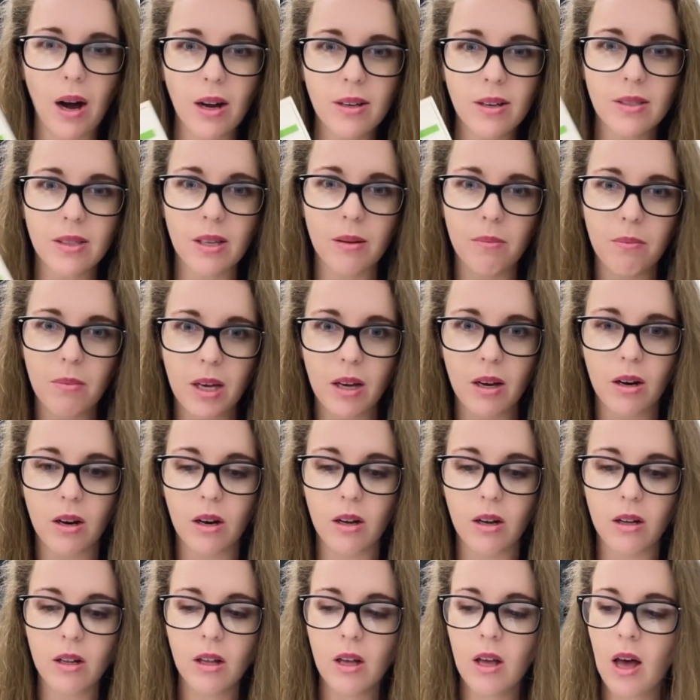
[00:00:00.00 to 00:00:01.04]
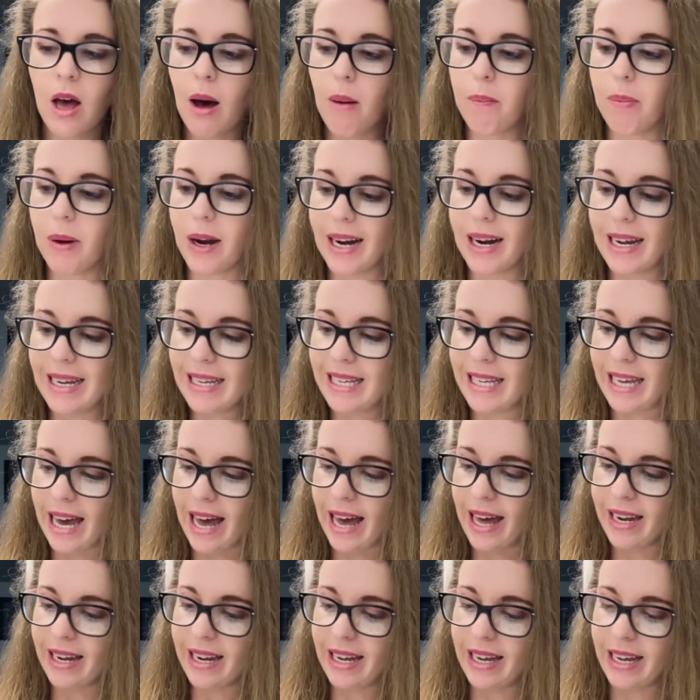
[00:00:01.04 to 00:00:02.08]
a meal. But
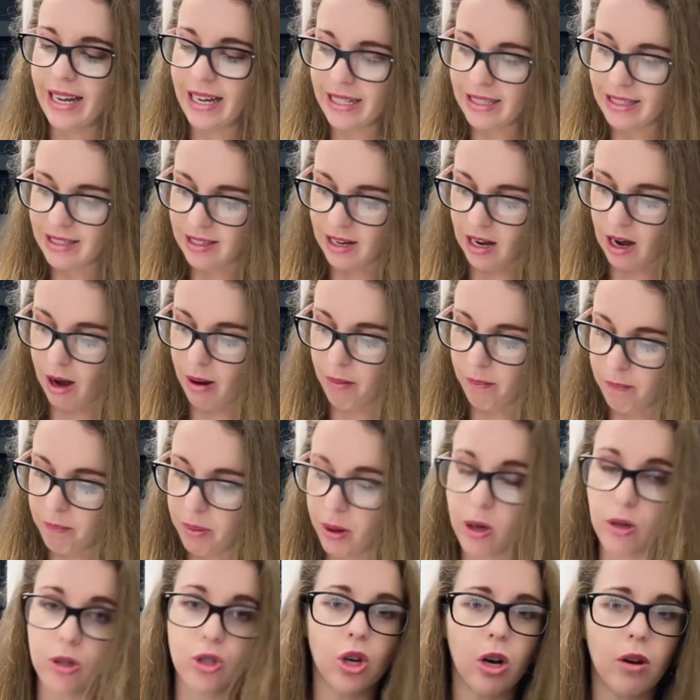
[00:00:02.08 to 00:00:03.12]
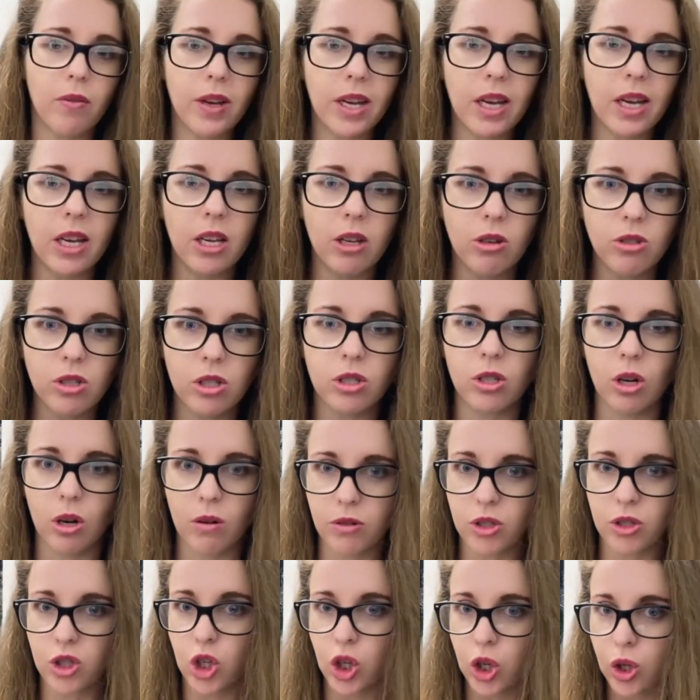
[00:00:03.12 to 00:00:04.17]
again, it's per serving, it usually
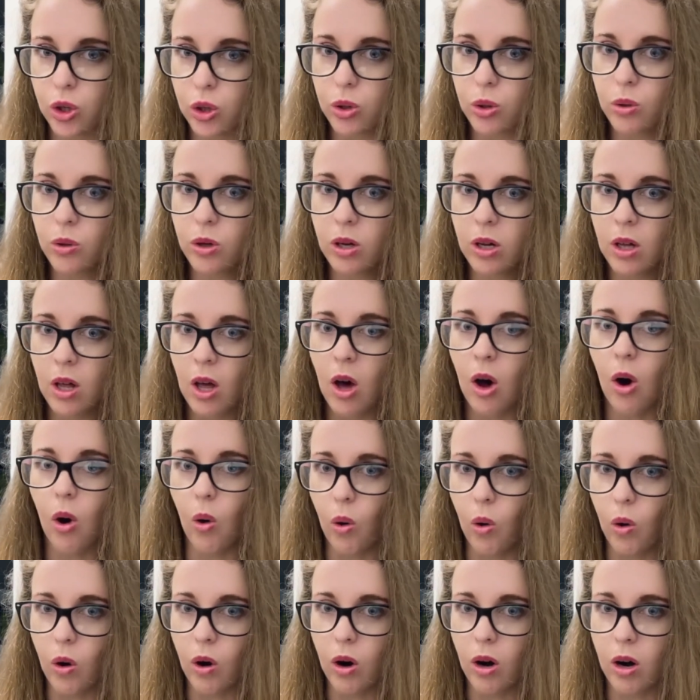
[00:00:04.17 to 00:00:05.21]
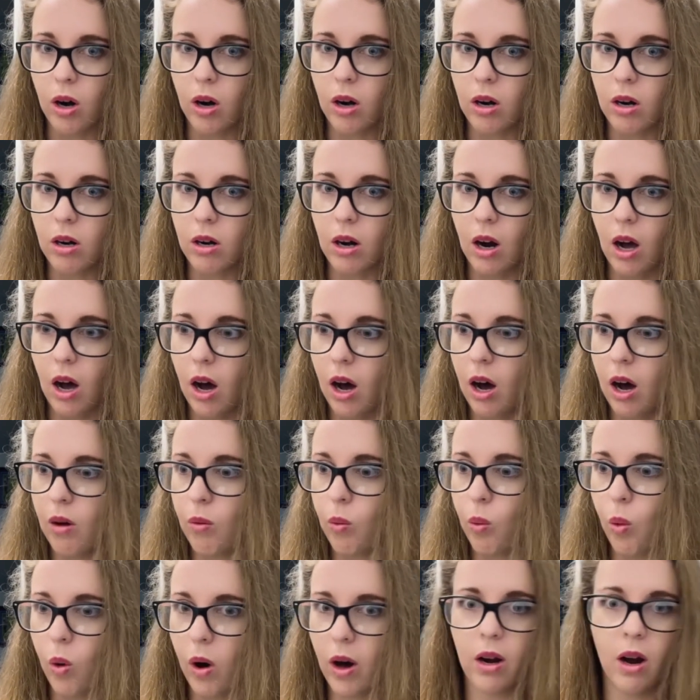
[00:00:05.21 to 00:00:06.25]
serves 2 or
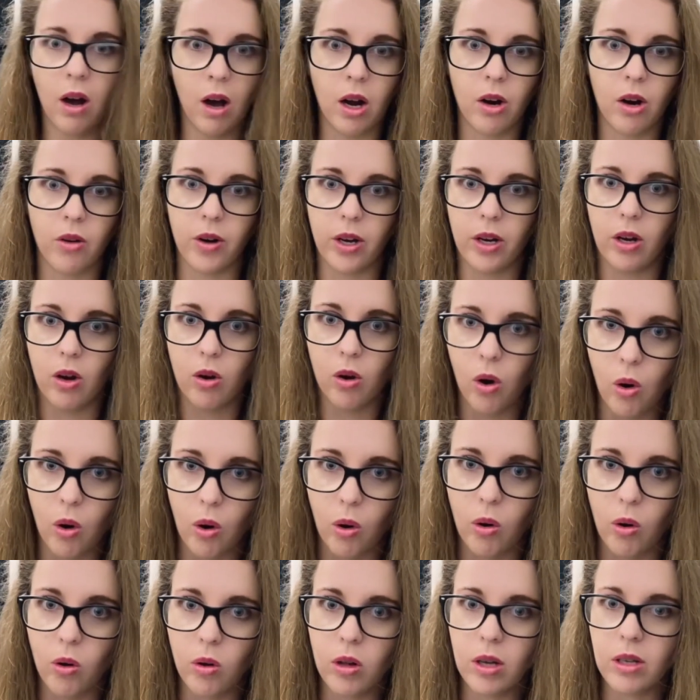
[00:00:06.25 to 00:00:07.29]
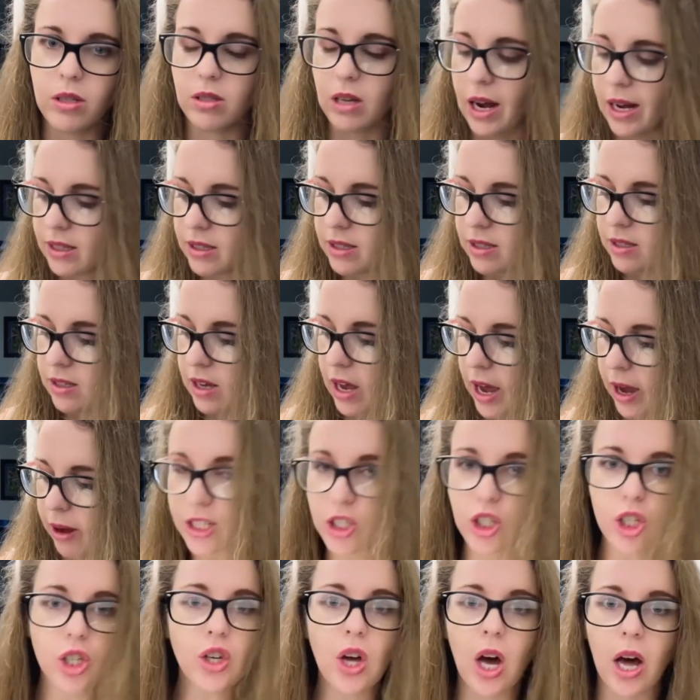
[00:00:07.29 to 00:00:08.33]
1 hungry Nicole, as I'd say. It
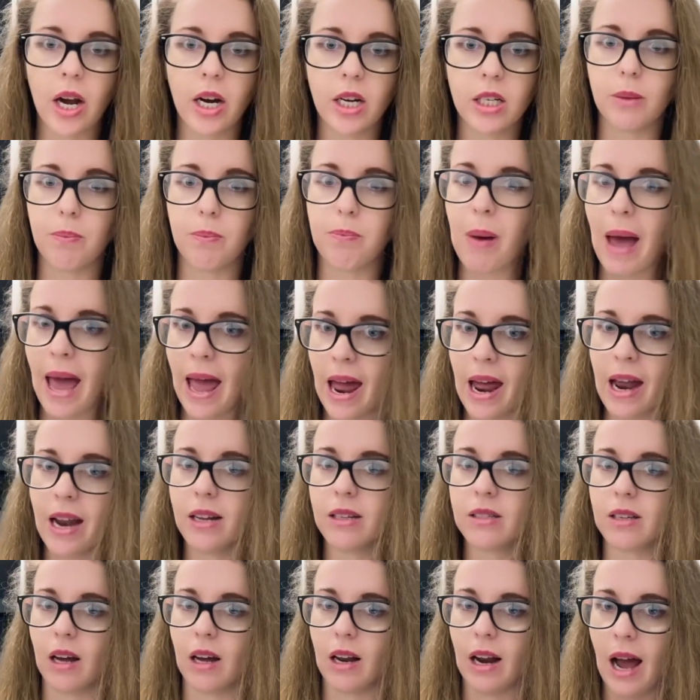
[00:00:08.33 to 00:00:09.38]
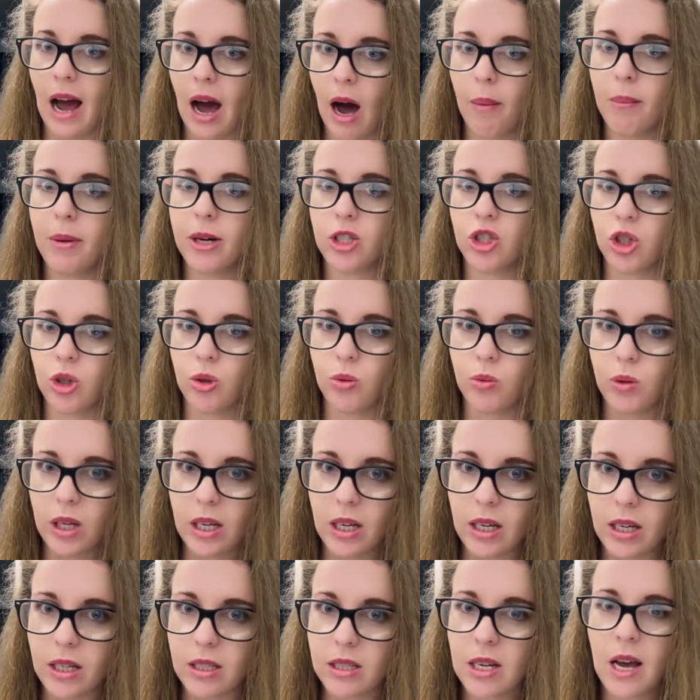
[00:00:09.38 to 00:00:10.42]
just kind of depends on how much you
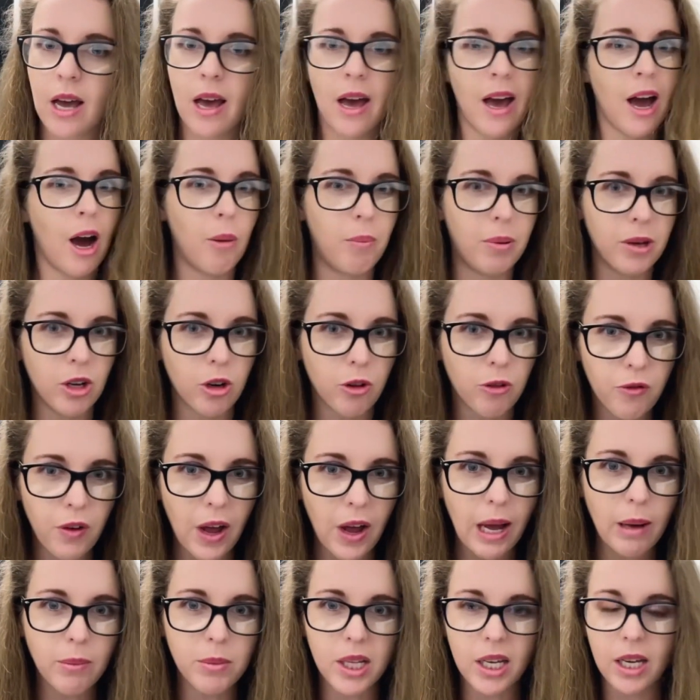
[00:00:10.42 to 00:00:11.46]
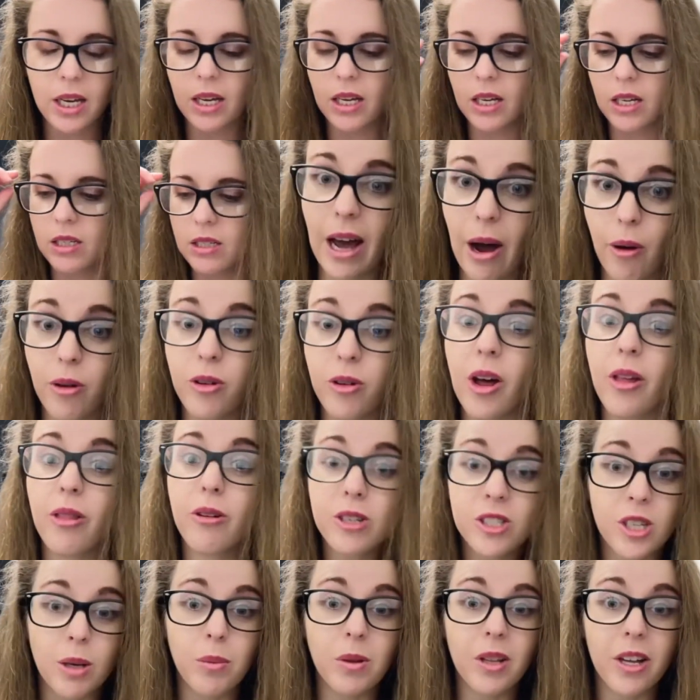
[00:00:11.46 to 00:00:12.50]
eat, how big your family is. Now, another
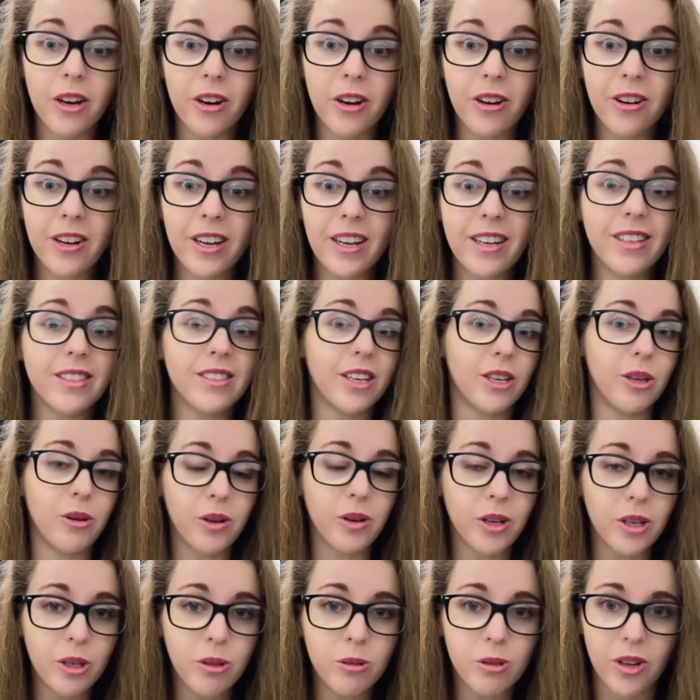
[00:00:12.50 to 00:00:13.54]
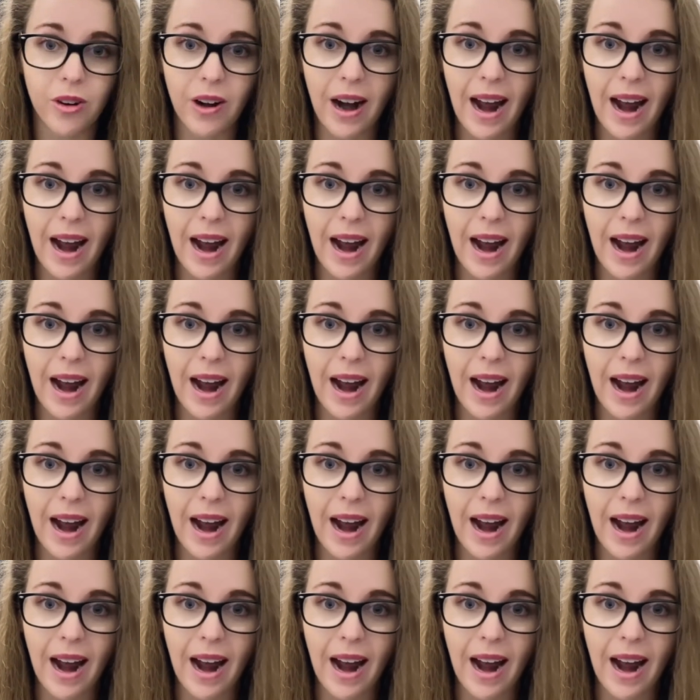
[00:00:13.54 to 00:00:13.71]
similarity is that you can use their